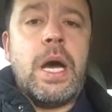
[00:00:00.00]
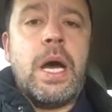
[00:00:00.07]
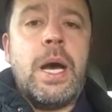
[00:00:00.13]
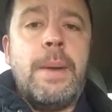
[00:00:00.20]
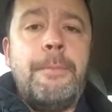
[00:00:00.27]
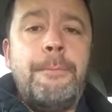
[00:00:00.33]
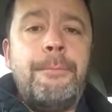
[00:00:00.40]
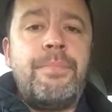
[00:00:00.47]

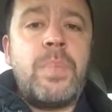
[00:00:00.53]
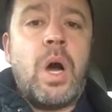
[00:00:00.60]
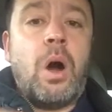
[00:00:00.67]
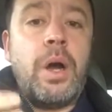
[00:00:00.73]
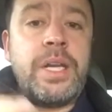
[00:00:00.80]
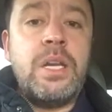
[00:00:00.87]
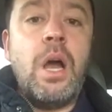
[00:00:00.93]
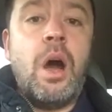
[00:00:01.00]

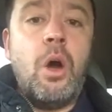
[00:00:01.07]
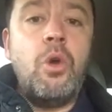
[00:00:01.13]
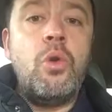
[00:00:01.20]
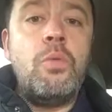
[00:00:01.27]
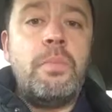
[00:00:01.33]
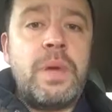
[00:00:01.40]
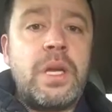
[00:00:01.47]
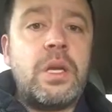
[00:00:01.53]
I
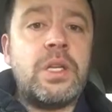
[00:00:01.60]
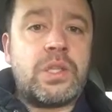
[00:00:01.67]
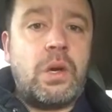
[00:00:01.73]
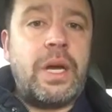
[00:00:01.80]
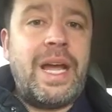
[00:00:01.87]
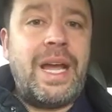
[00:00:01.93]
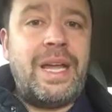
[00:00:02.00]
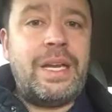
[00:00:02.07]
know because
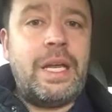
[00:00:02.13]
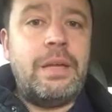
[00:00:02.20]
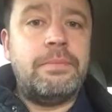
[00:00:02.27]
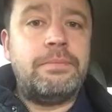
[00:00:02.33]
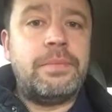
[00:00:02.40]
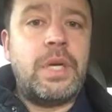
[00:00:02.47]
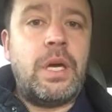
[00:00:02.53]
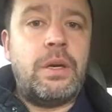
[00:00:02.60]
I had it,
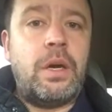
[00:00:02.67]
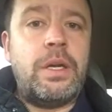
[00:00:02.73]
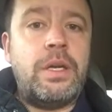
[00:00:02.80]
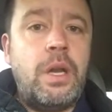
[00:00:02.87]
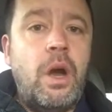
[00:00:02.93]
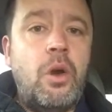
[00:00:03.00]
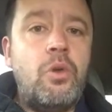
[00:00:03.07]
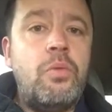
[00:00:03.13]
and I
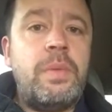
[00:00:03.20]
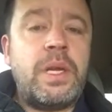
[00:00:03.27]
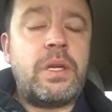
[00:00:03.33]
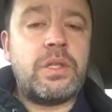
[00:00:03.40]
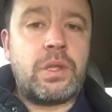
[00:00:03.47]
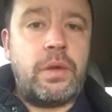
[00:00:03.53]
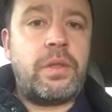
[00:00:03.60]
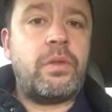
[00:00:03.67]
know
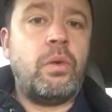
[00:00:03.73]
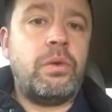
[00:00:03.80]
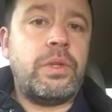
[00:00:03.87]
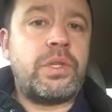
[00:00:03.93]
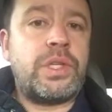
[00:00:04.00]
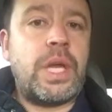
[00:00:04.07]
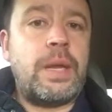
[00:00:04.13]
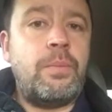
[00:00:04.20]
because I thought
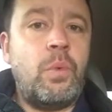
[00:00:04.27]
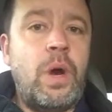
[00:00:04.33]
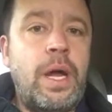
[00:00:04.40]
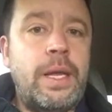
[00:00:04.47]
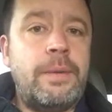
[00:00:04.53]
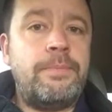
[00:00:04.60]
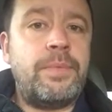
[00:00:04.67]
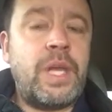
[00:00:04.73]
the same
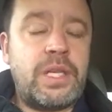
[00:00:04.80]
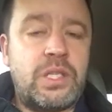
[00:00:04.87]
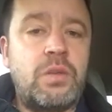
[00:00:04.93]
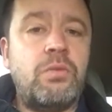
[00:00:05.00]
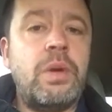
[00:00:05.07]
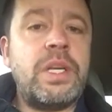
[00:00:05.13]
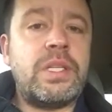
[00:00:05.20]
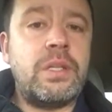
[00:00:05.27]
way. That's
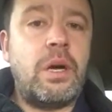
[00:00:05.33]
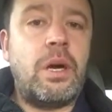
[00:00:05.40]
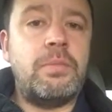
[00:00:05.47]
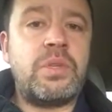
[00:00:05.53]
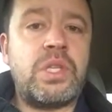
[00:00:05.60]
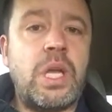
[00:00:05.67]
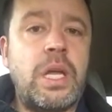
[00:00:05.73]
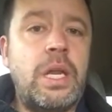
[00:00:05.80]
the reason that
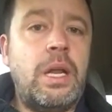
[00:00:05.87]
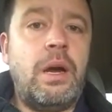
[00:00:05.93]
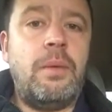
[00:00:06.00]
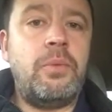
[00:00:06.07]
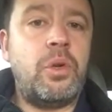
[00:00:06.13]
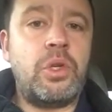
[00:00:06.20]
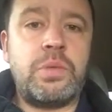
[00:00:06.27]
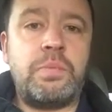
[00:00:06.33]
I'm saying it.
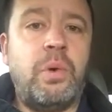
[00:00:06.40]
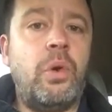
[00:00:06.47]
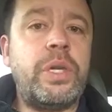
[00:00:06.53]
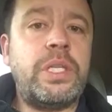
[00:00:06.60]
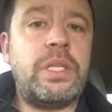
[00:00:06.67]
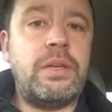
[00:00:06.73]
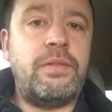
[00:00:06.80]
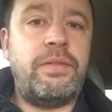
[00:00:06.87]
I'm not just
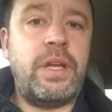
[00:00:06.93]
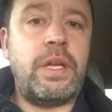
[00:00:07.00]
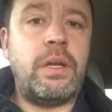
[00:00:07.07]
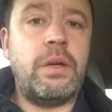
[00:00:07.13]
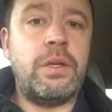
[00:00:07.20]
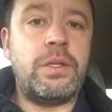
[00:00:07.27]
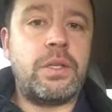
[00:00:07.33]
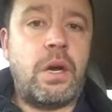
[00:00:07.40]
pointing
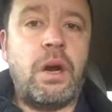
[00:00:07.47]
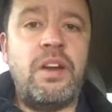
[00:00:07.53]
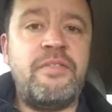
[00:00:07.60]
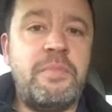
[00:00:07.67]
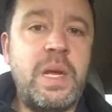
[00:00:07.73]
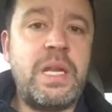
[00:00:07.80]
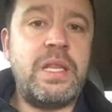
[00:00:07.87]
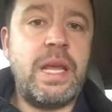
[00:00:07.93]
fingers.
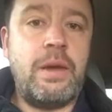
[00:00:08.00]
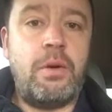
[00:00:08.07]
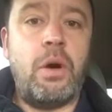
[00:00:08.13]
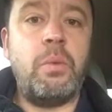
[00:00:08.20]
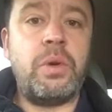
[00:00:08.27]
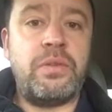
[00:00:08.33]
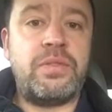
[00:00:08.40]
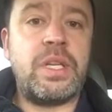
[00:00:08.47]
I've been there. I
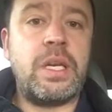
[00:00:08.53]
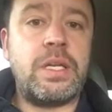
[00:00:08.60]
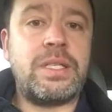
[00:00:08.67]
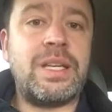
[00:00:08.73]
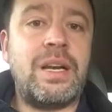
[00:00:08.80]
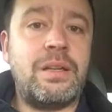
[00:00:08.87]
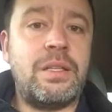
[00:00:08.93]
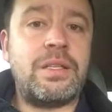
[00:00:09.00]
would have said
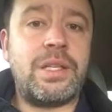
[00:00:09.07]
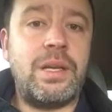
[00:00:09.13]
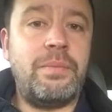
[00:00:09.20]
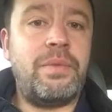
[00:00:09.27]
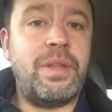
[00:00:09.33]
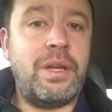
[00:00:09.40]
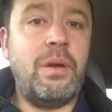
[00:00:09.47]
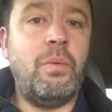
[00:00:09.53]
exactly the
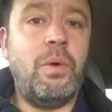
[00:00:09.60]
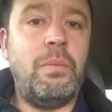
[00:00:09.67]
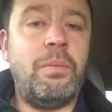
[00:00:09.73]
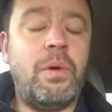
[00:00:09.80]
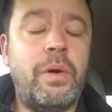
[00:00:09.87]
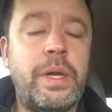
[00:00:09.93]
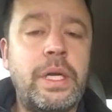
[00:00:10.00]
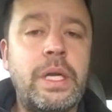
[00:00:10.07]
same thing at one
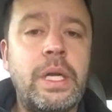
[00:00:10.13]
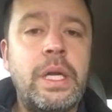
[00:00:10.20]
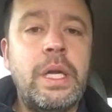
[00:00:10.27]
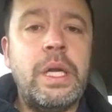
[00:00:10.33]
point.